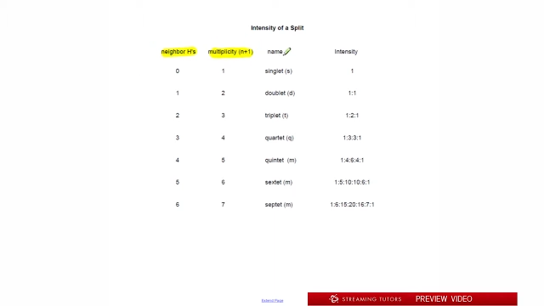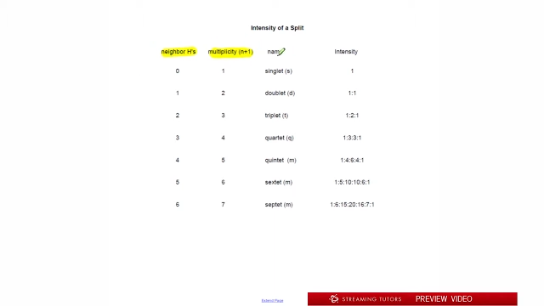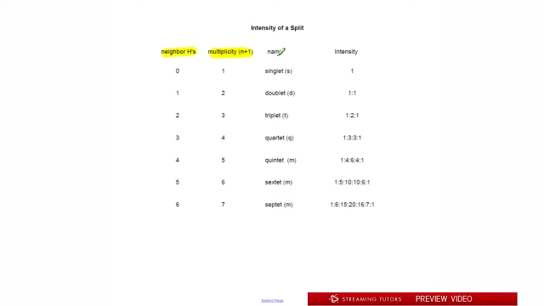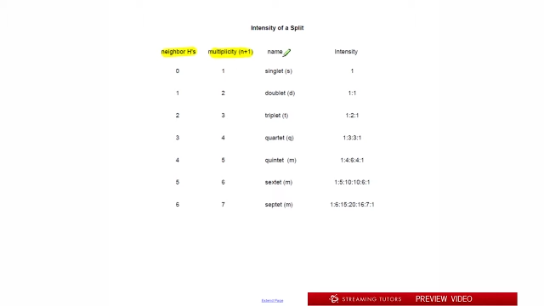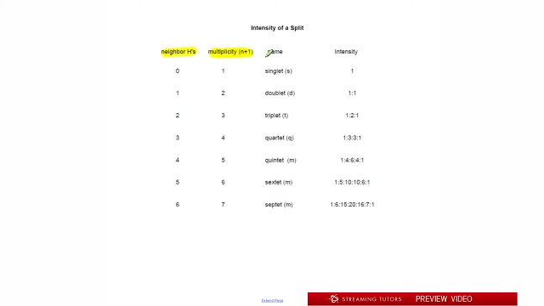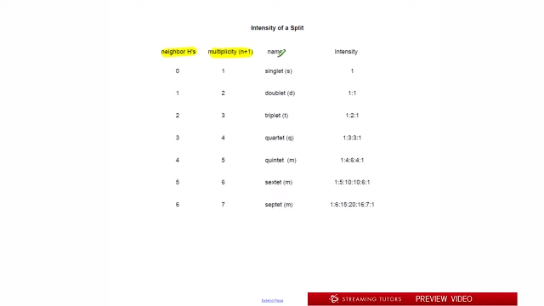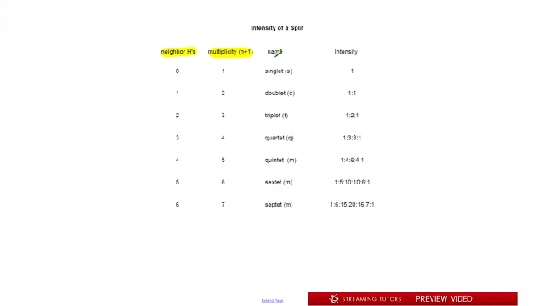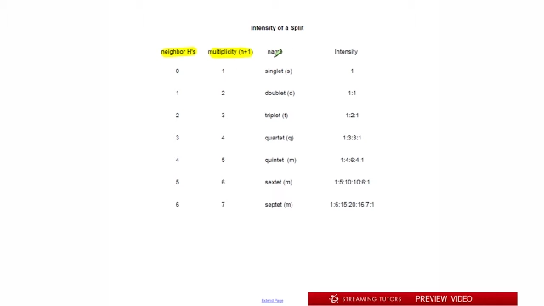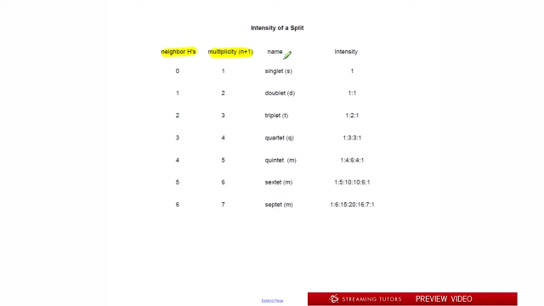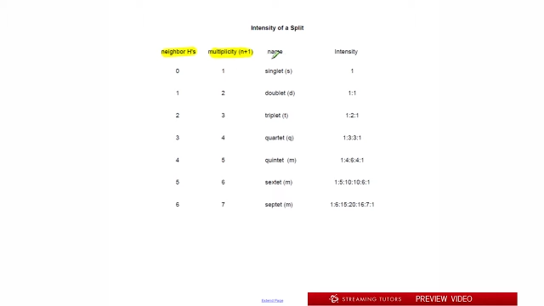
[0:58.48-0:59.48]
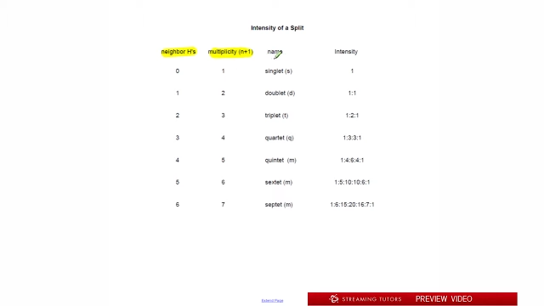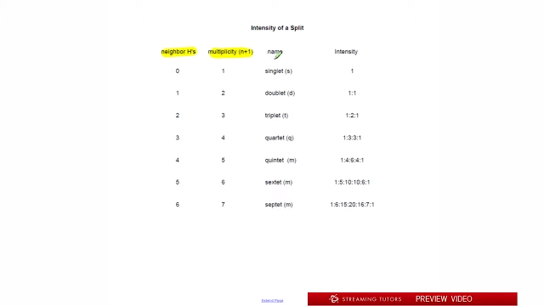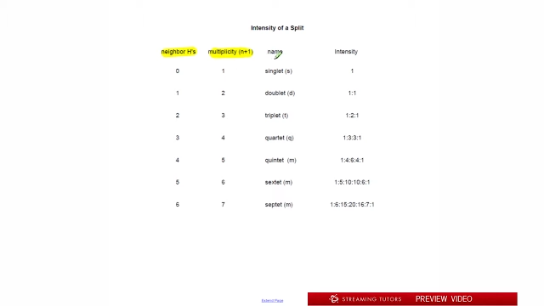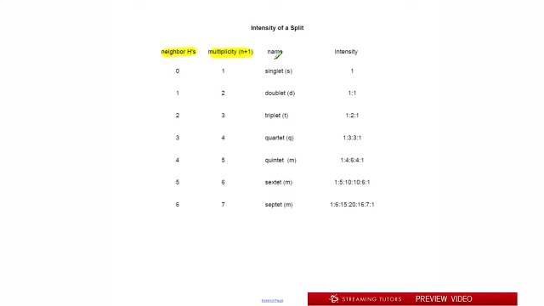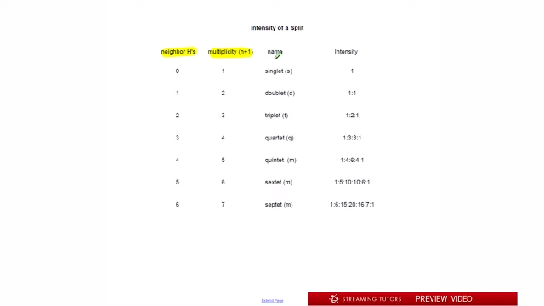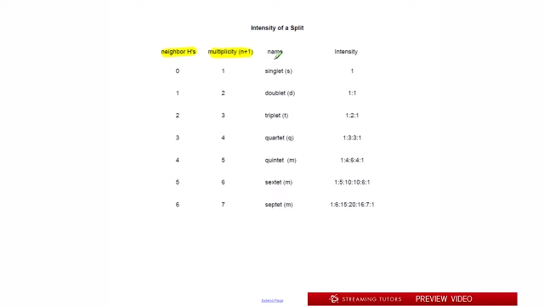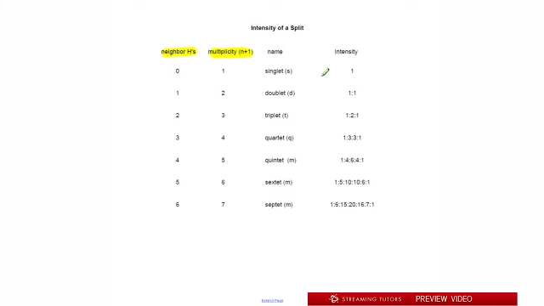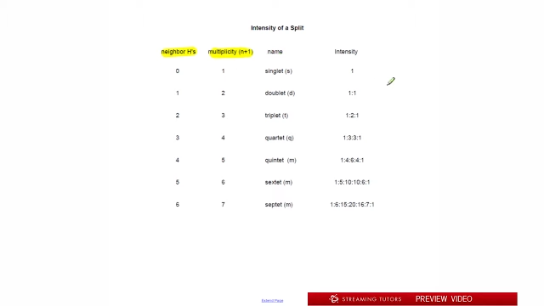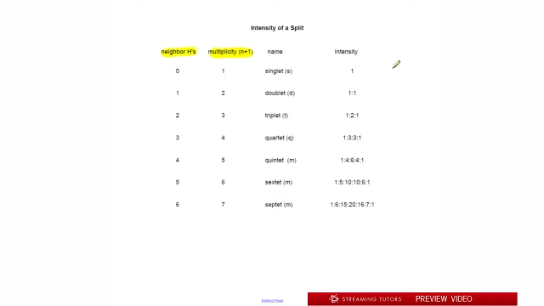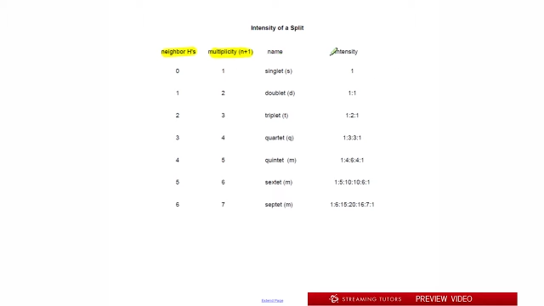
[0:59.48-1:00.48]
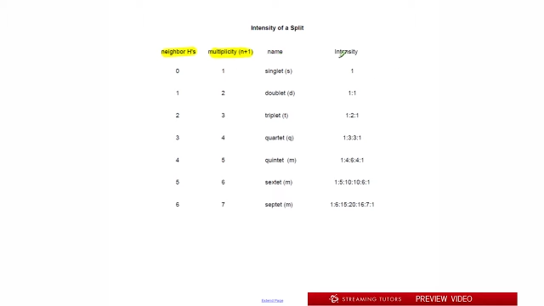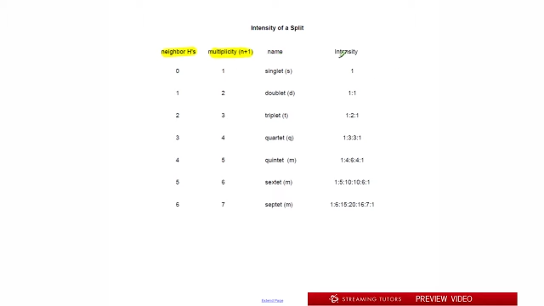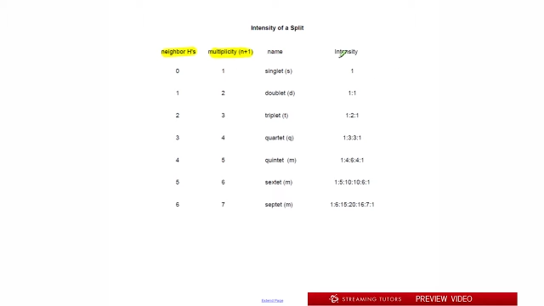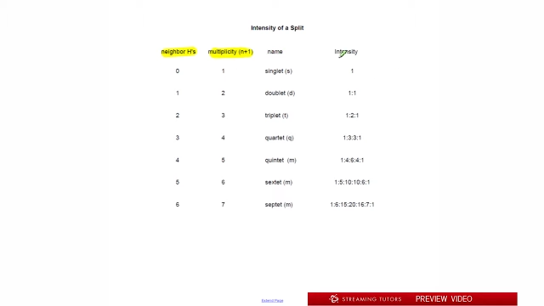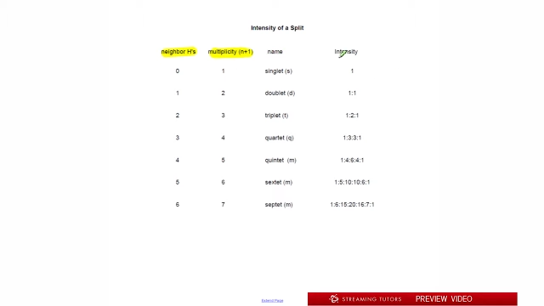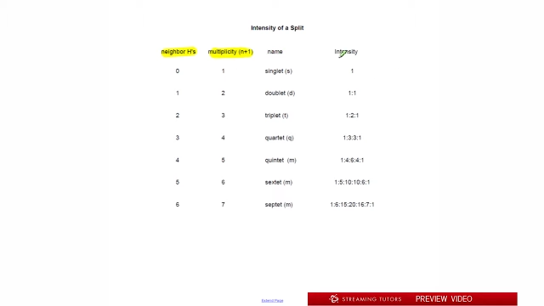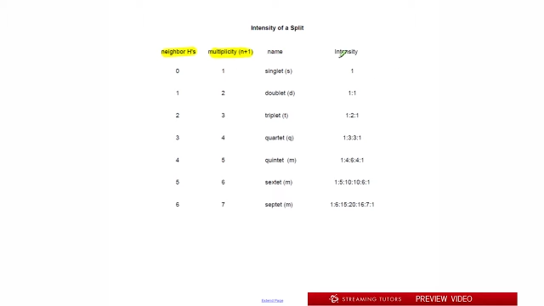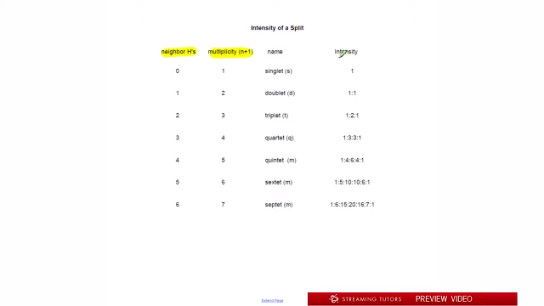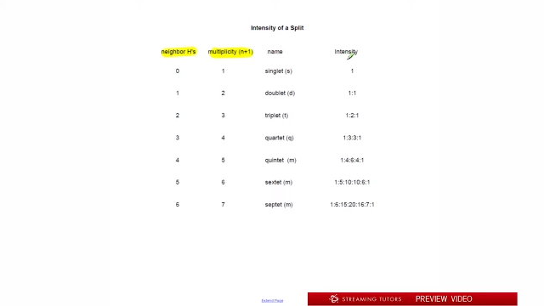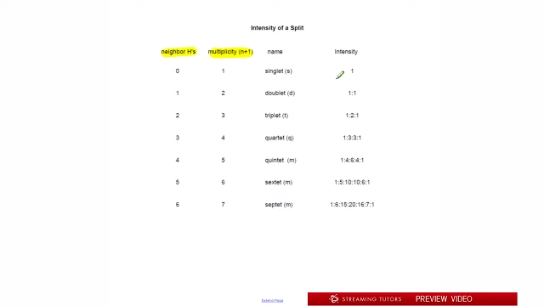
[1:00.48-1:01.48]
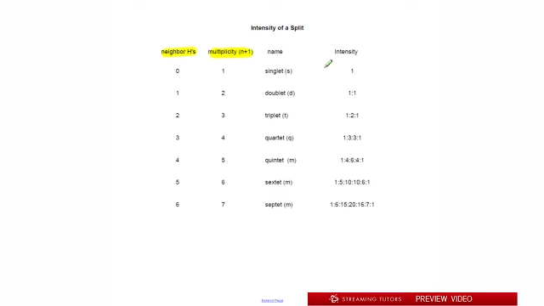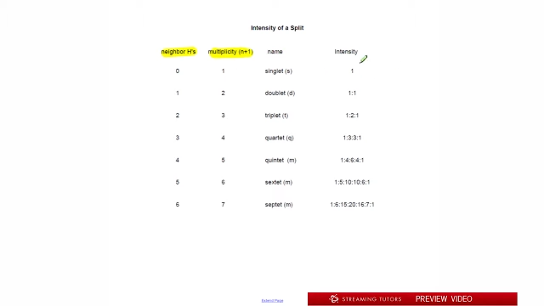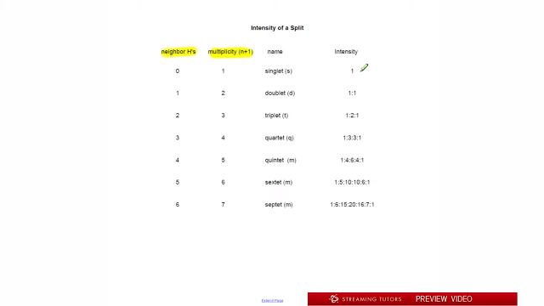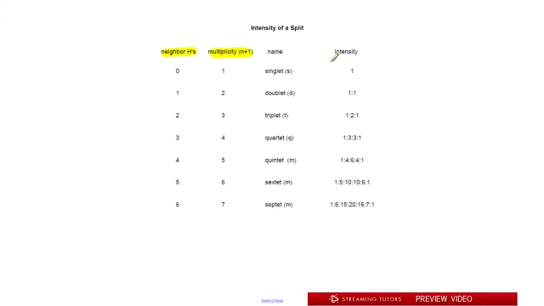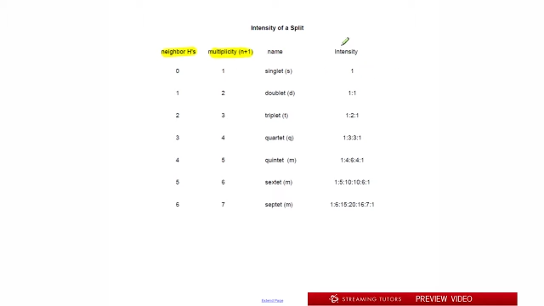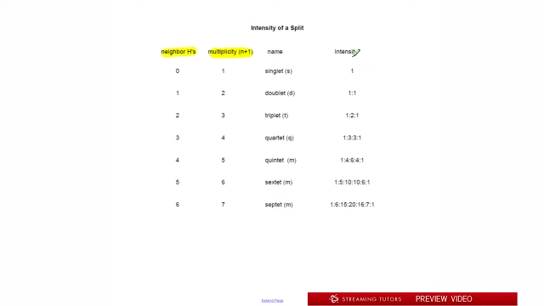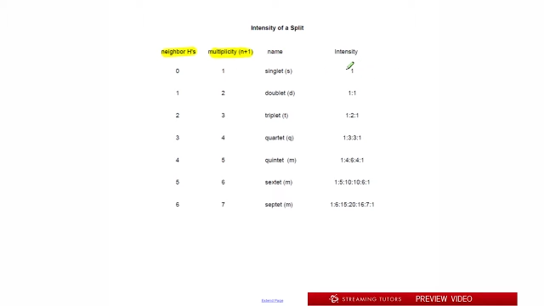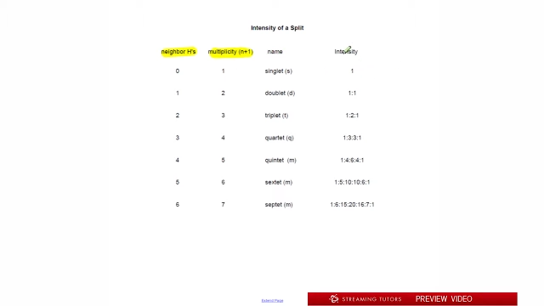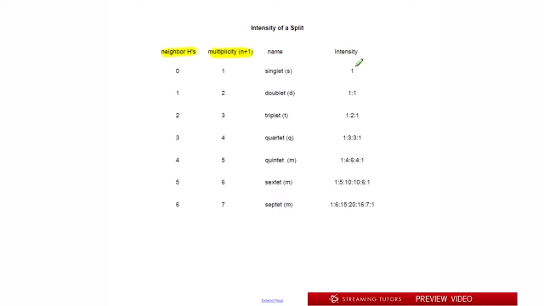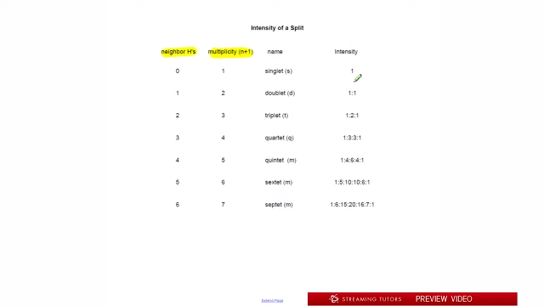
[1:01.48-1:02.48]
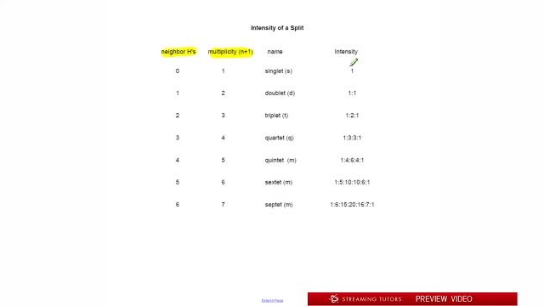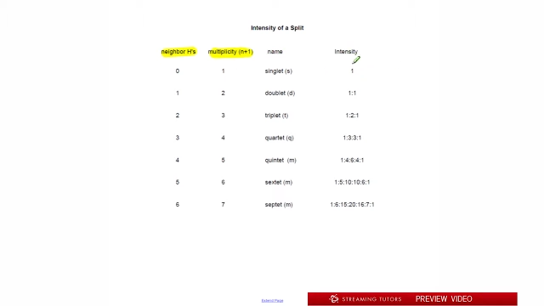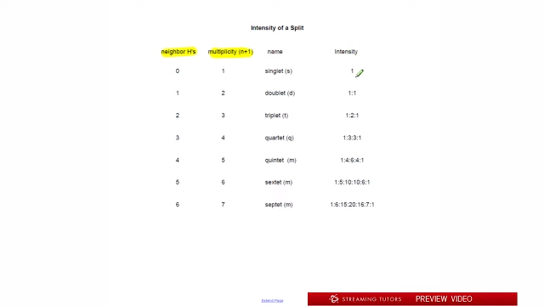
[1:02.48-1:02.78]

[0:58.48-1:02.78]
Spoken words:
(no speaker visible)